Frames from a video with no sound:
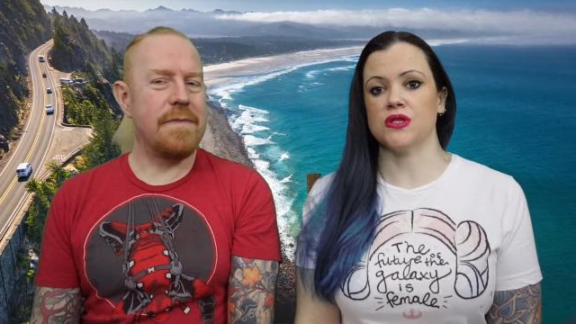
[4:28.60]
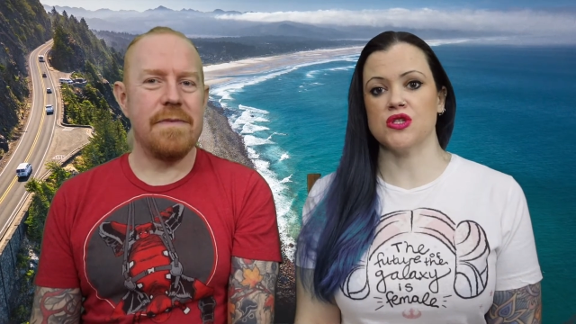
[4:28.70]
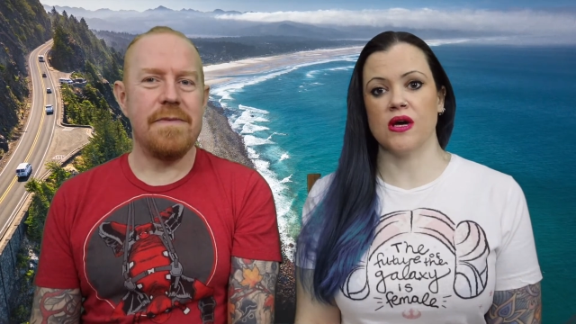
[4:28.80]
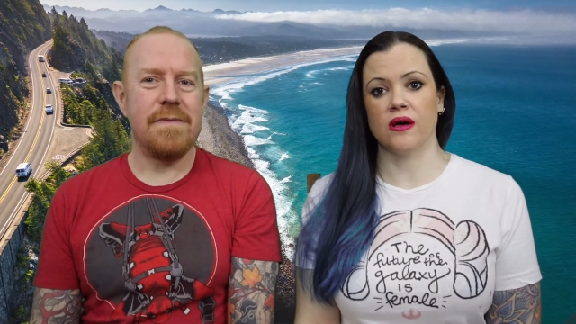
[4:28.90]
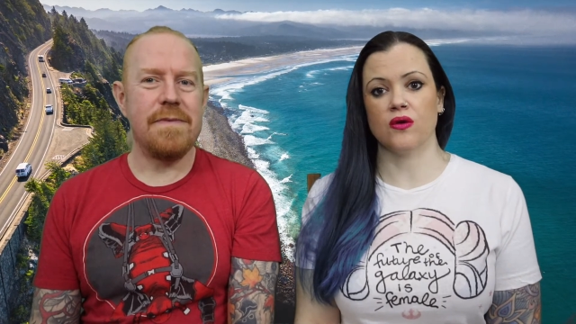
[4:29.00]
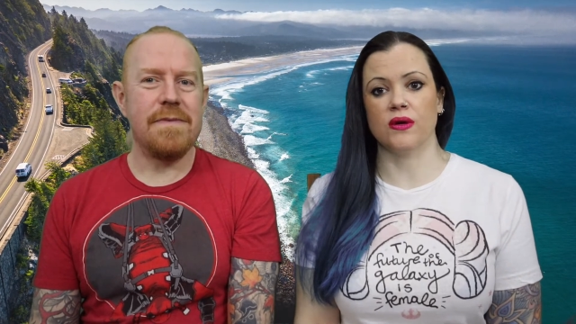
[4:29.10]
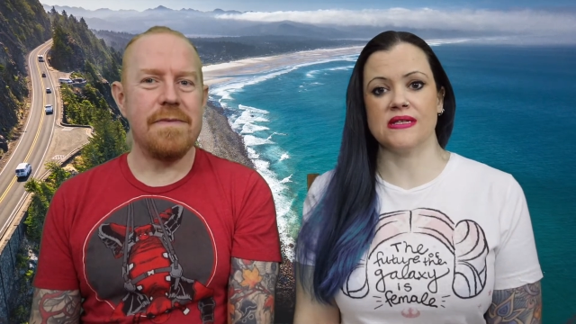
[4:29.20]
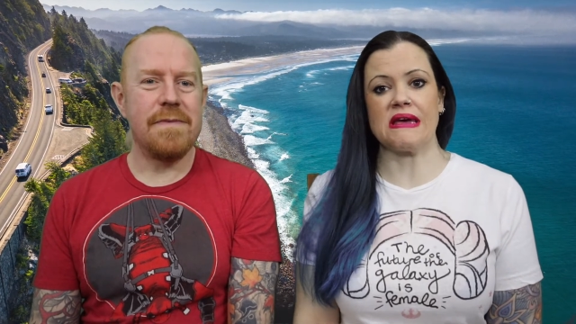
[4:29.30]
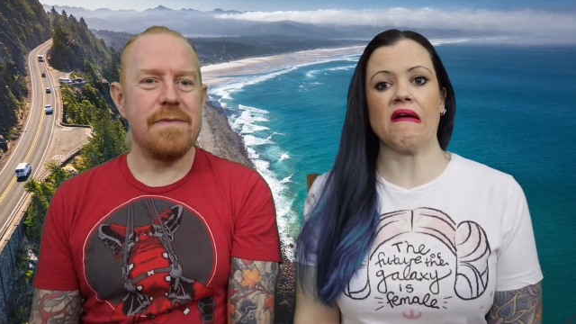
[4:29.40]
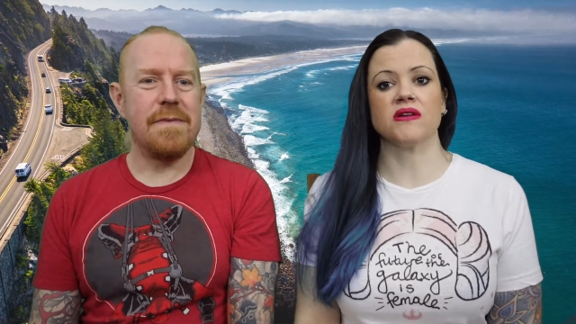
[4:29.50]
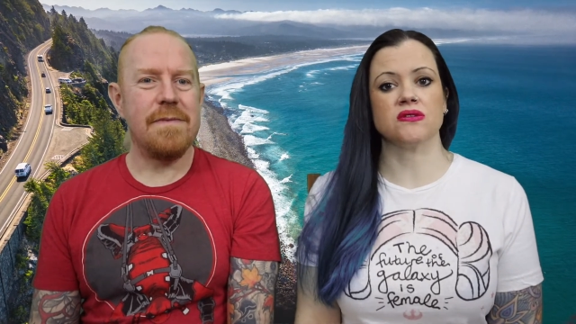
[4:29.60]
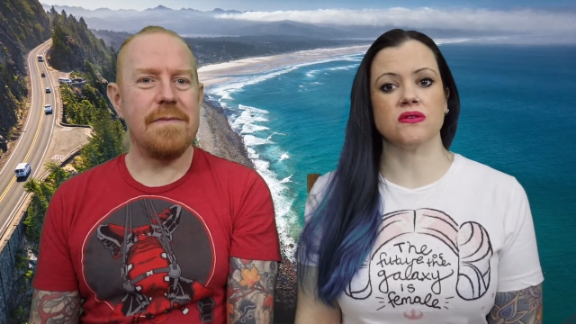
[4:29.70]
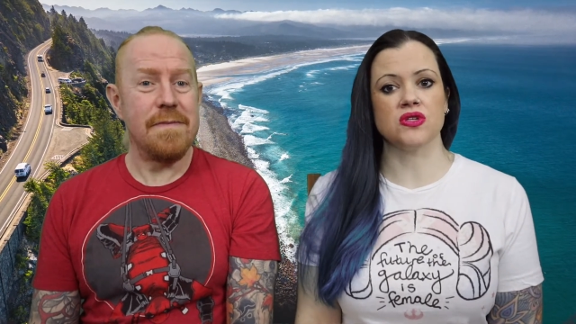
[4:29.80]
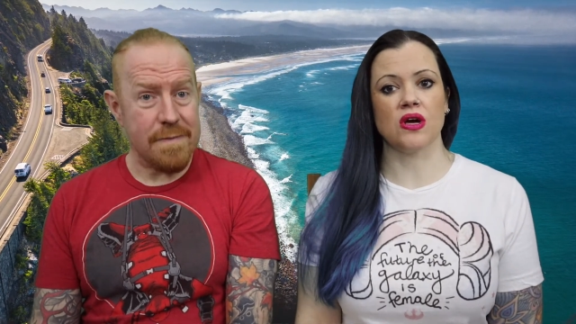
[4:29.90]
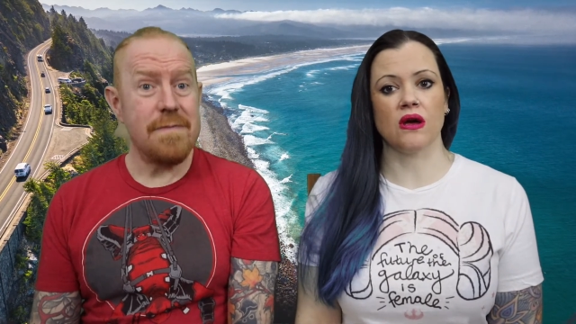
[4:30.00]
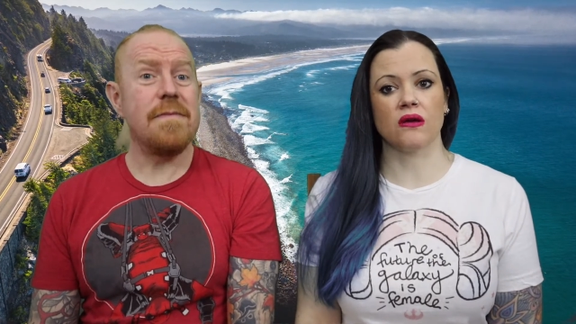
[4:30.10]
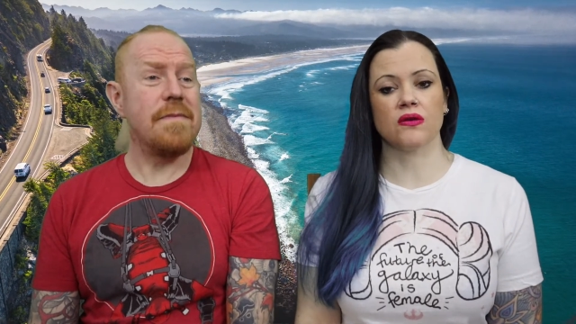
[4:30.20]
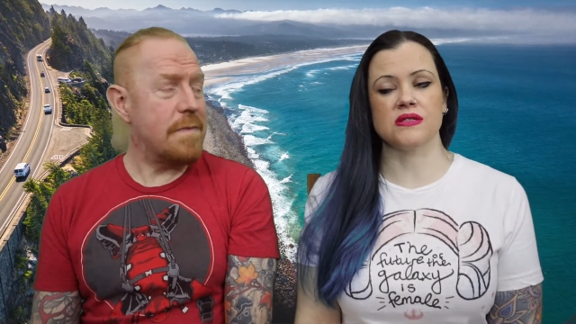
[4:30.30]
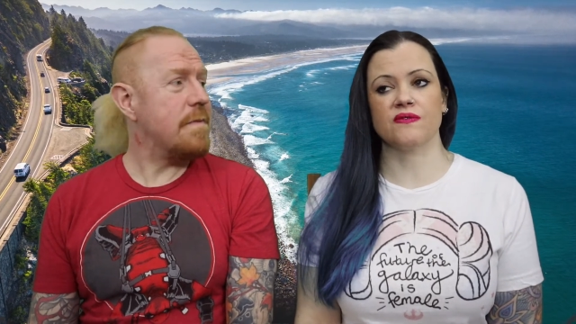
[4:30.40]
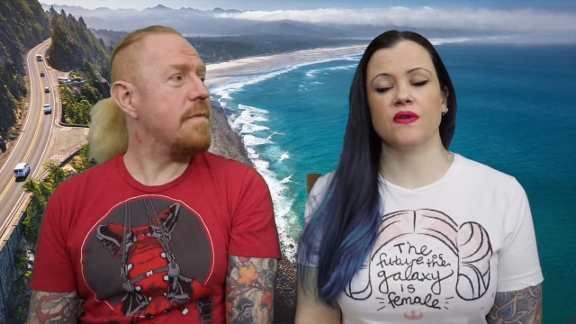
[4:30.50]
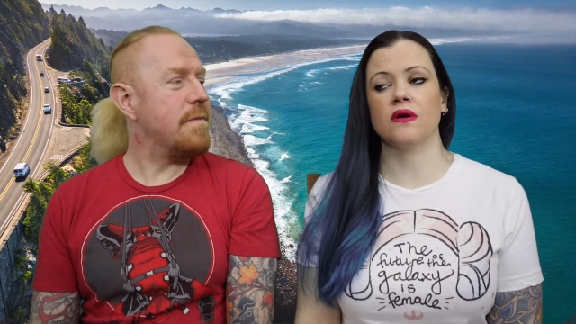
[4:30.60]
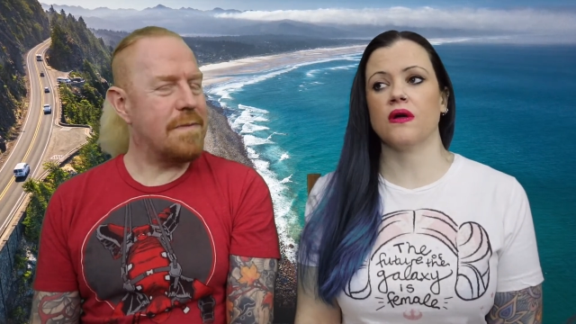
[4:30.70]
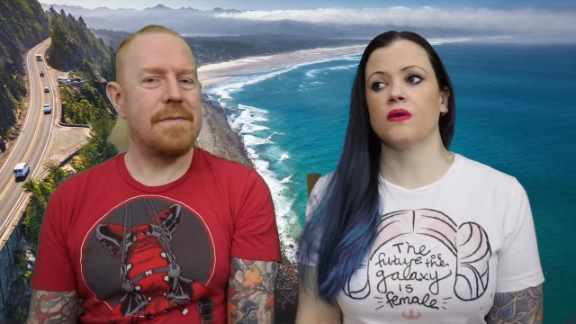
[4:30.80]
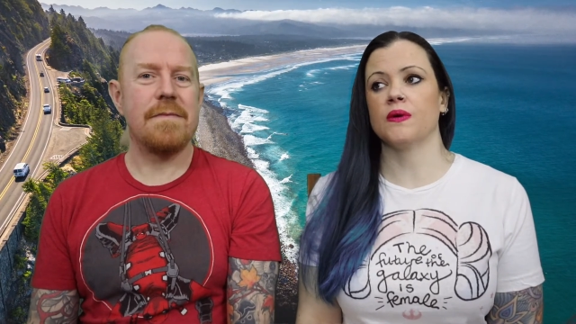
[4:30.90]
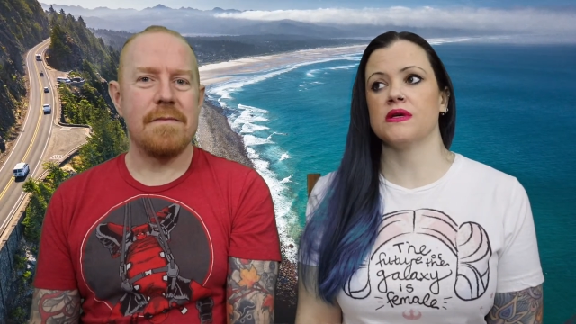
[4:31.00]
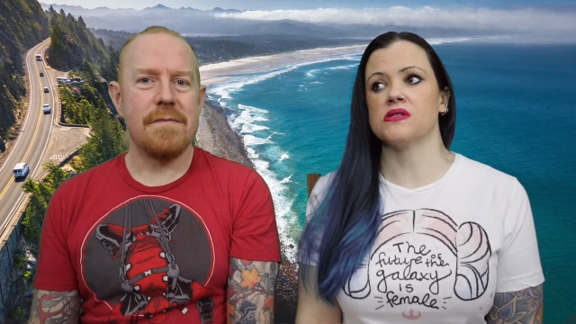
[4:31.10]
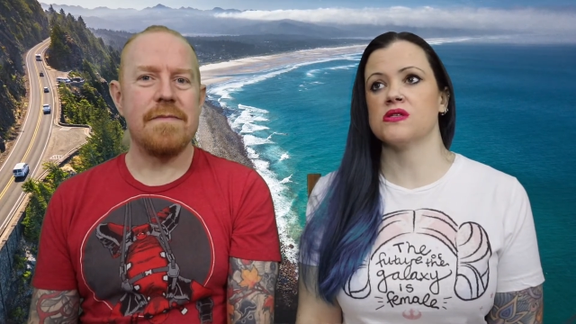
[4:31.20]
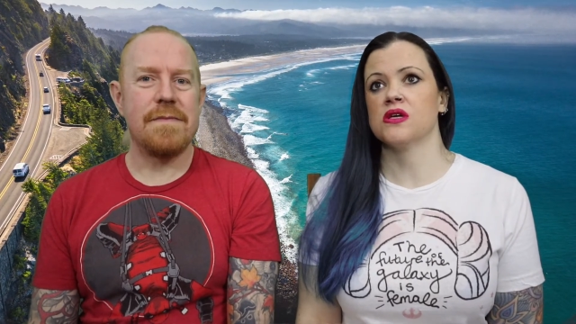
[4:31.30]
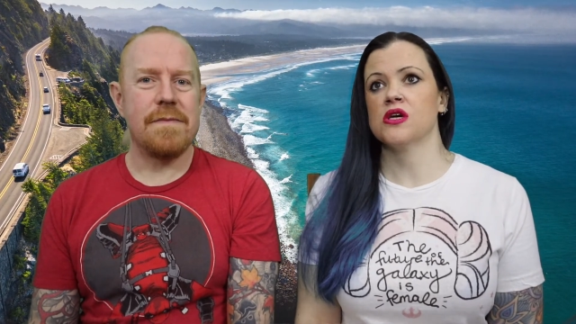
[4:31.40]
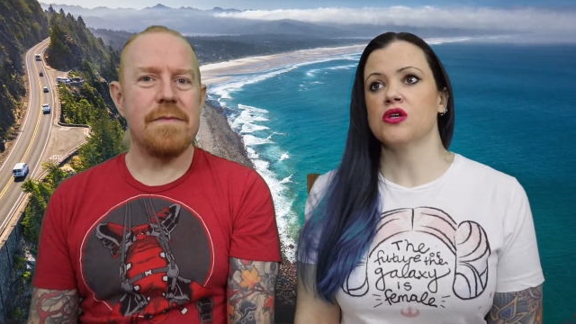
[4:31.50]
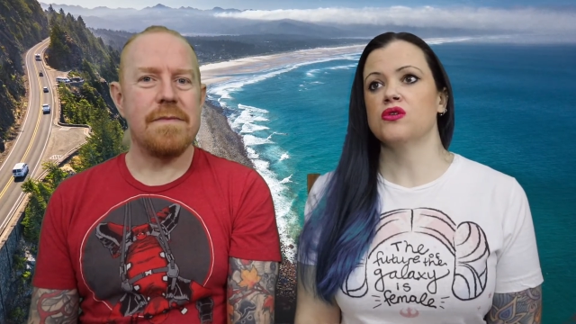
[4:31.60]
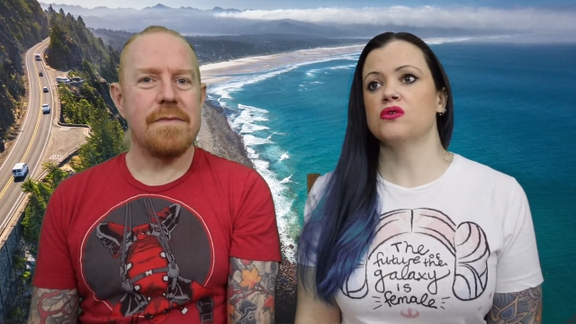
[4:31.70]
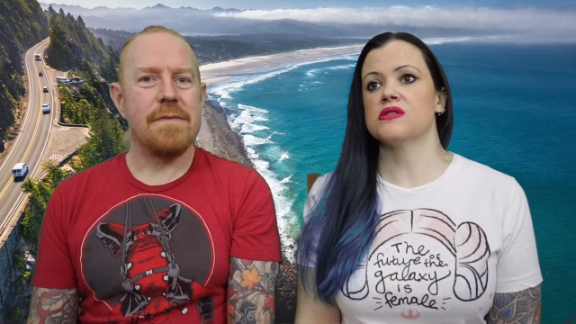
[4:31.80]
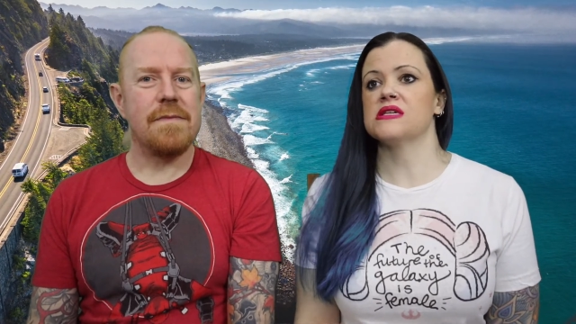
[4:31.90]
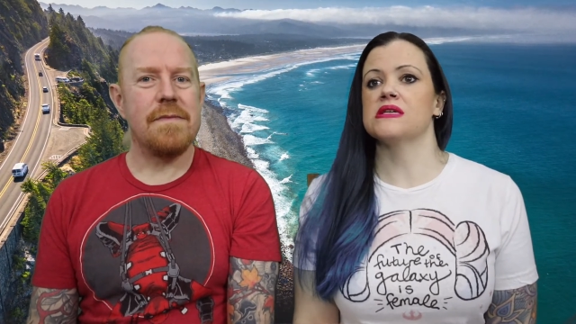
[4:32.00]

Speaker 1: in check or his character in check because I feel like otherwise you could see